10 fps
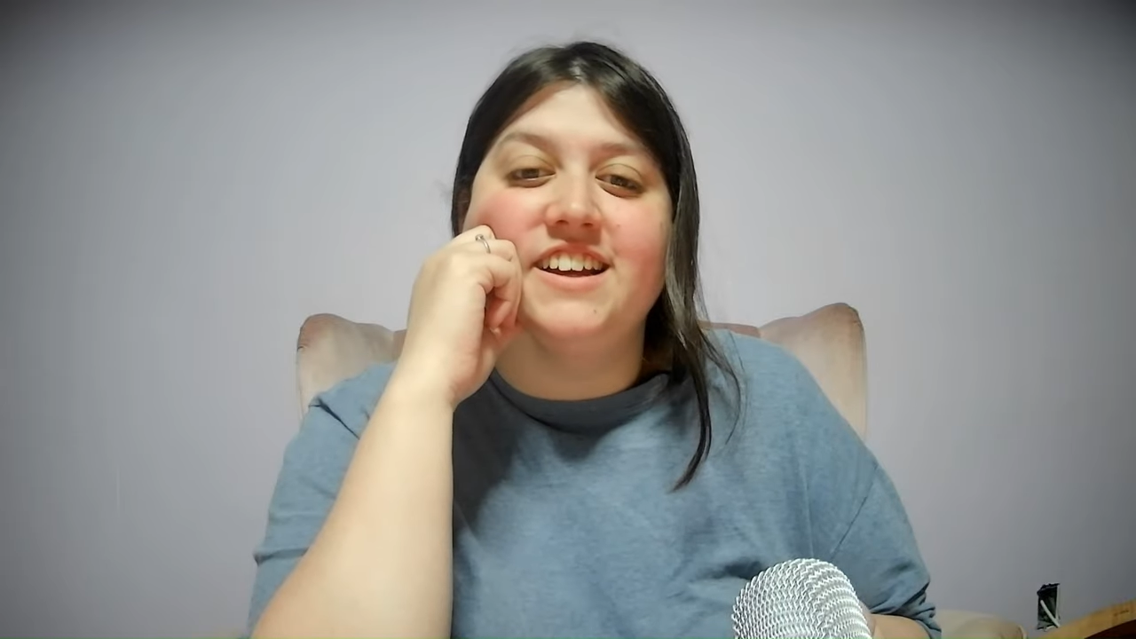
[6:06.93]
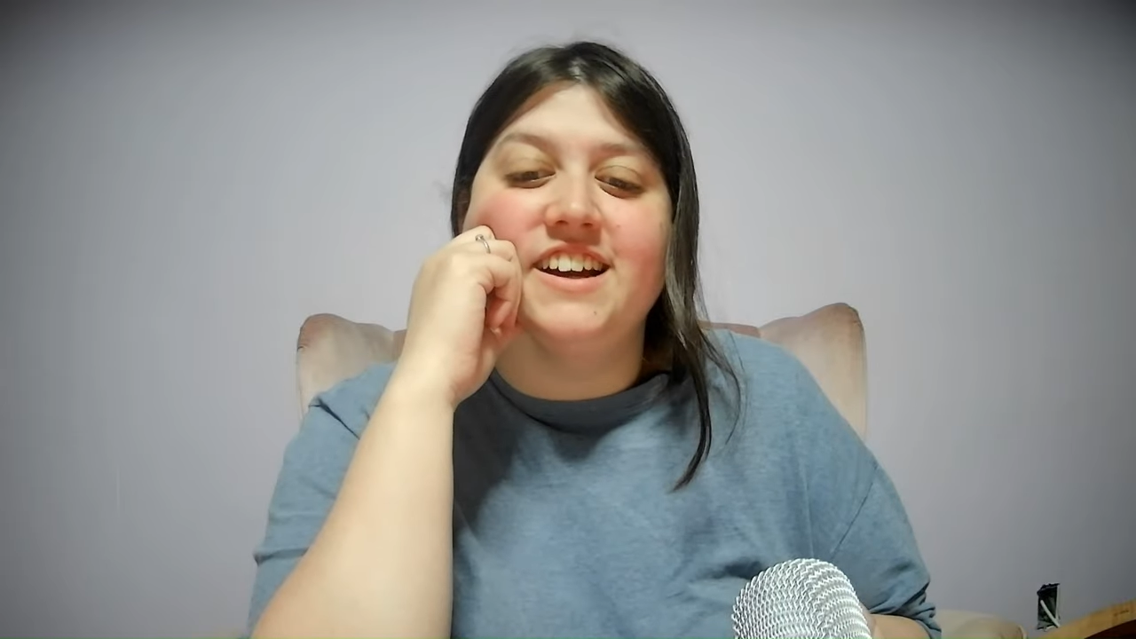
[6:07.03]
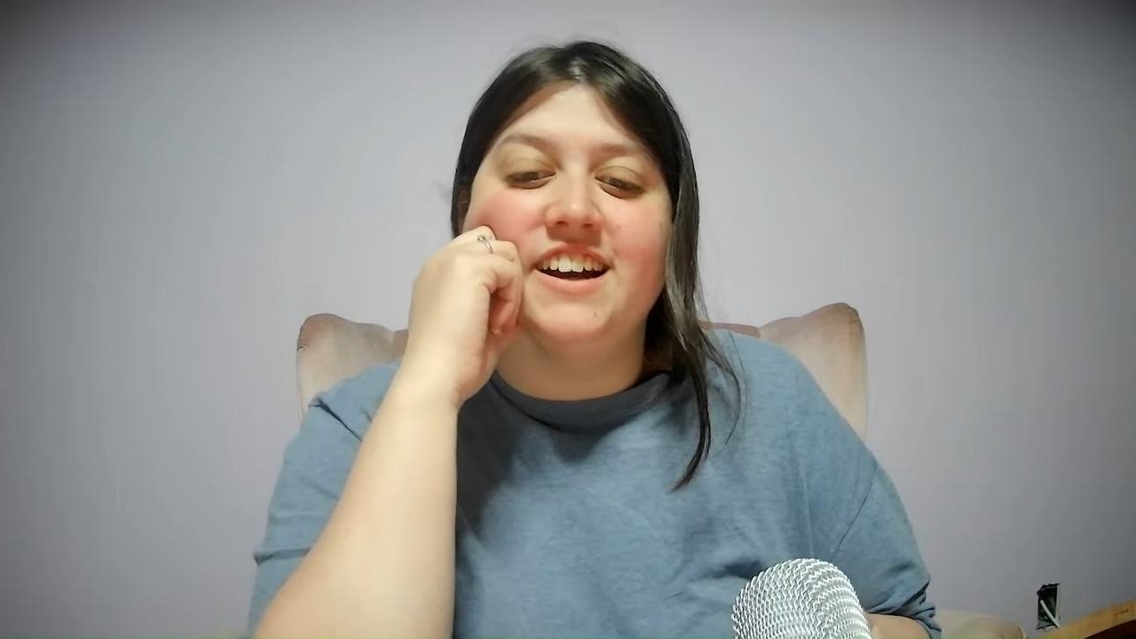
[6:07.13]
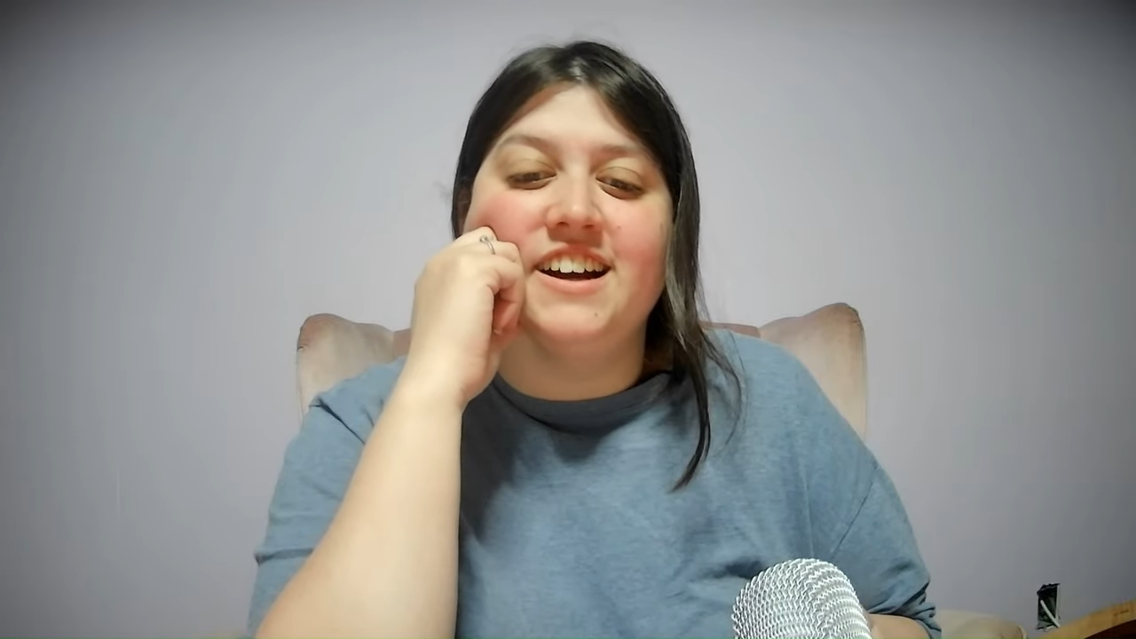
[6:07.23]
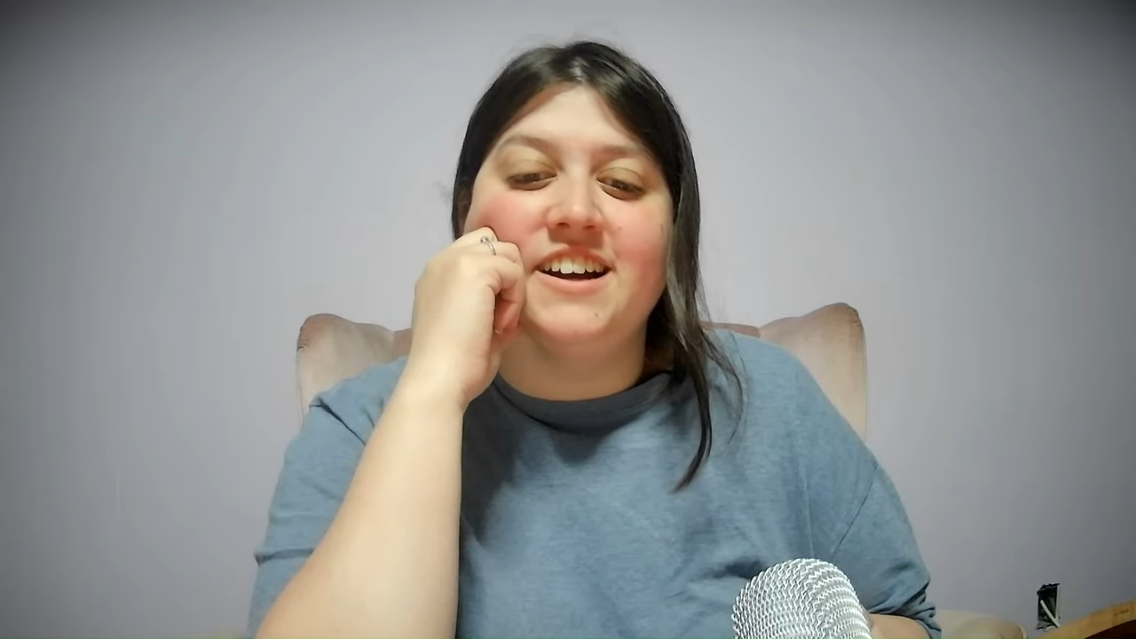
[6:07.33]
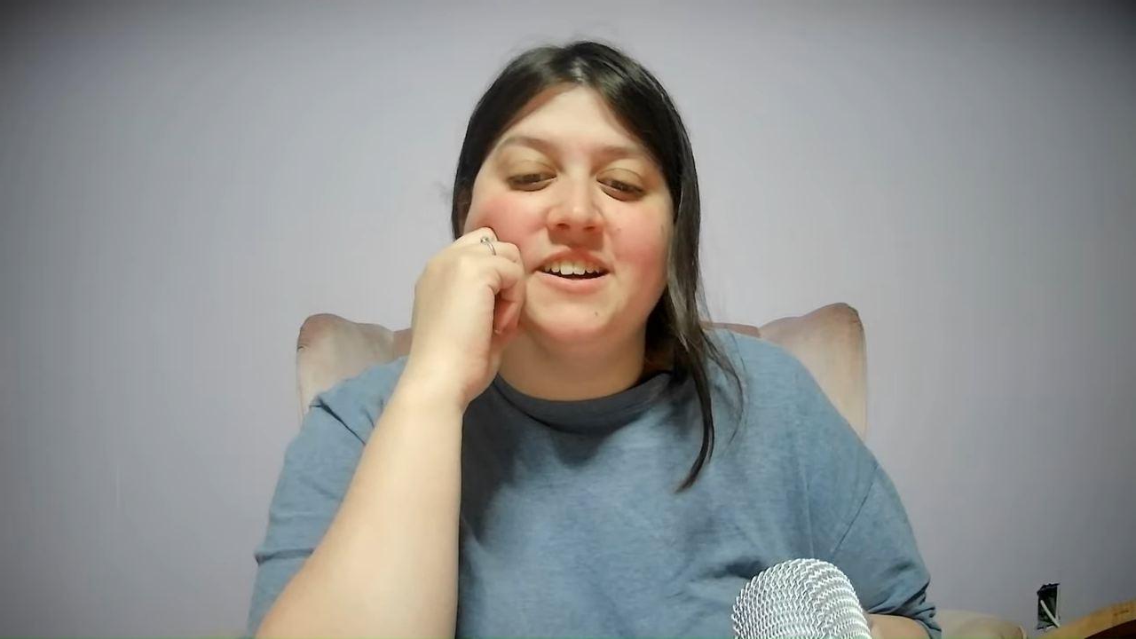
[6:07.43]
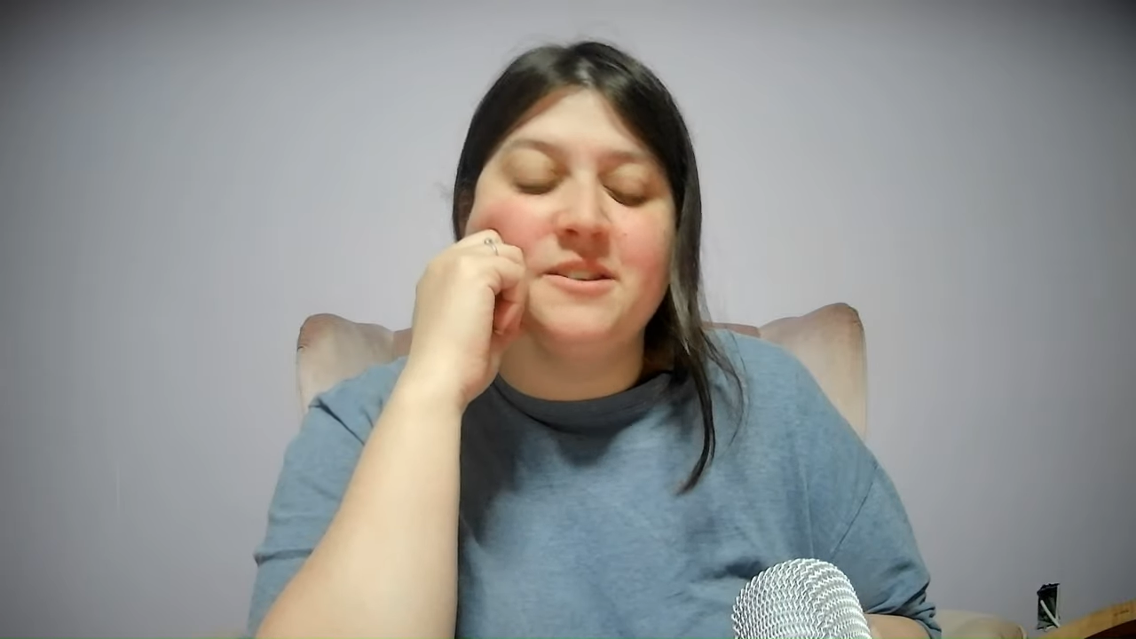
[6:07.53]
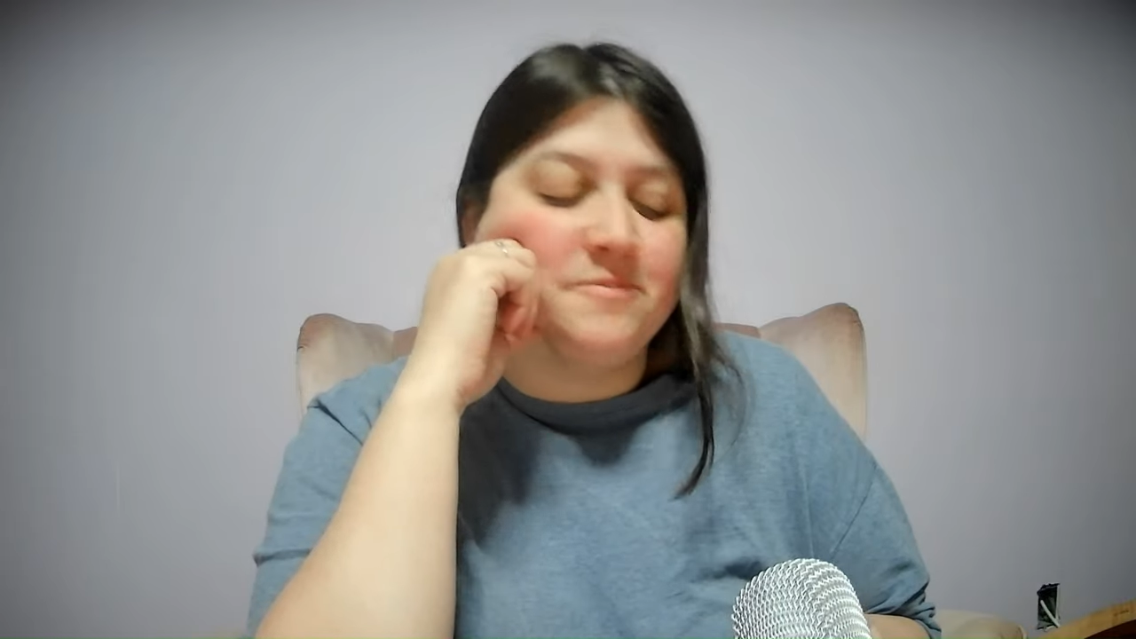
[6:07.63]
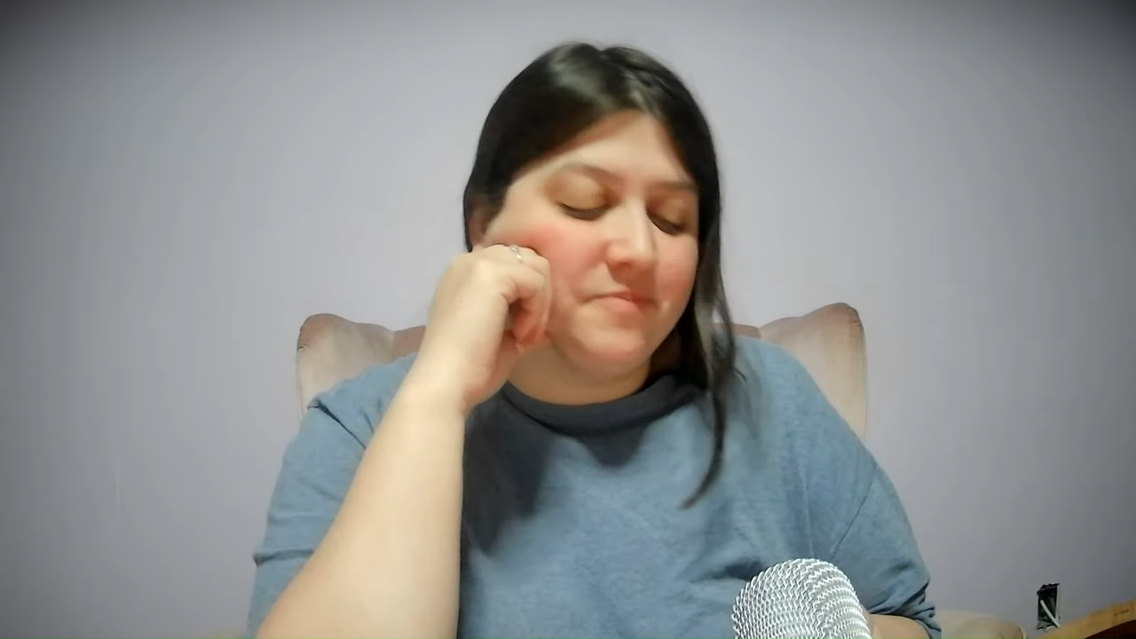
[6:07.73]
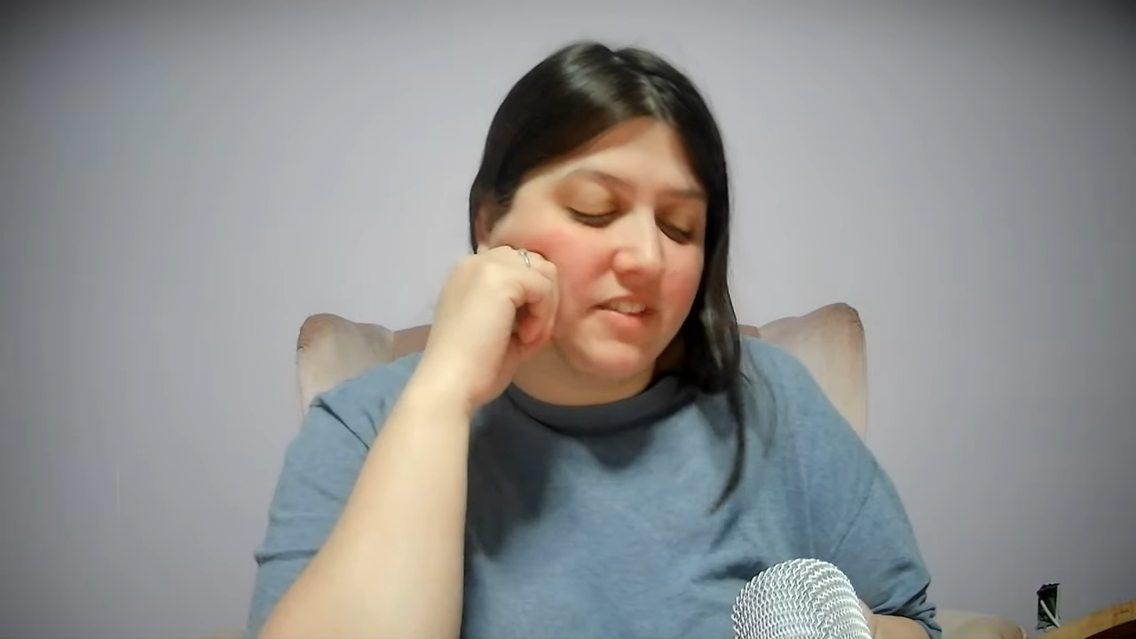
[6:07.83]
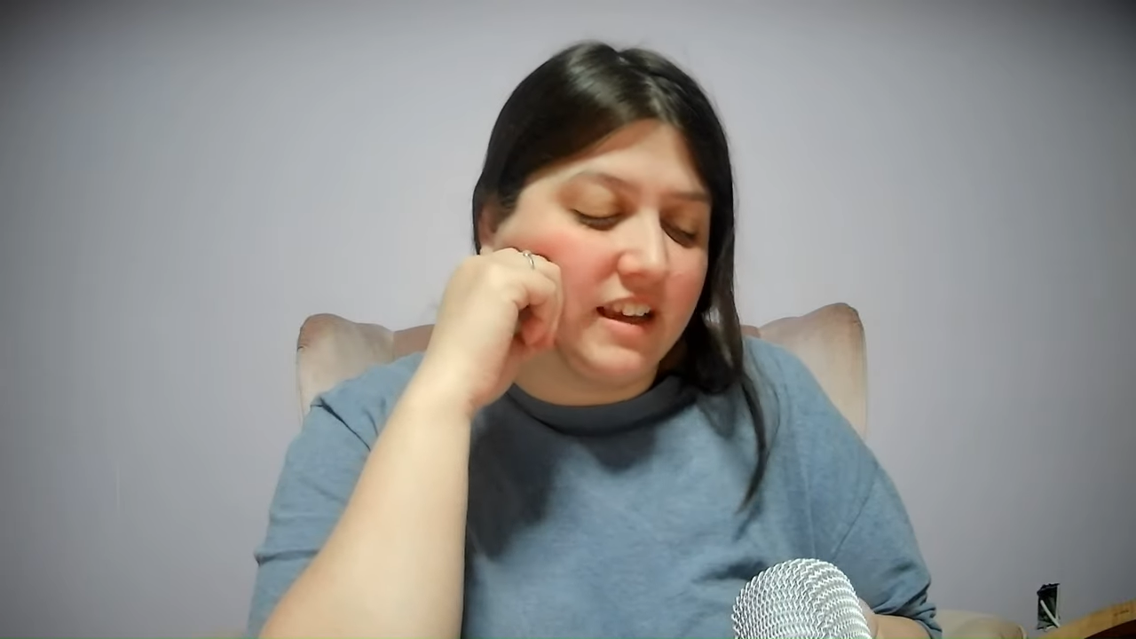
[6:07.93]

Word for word: Um,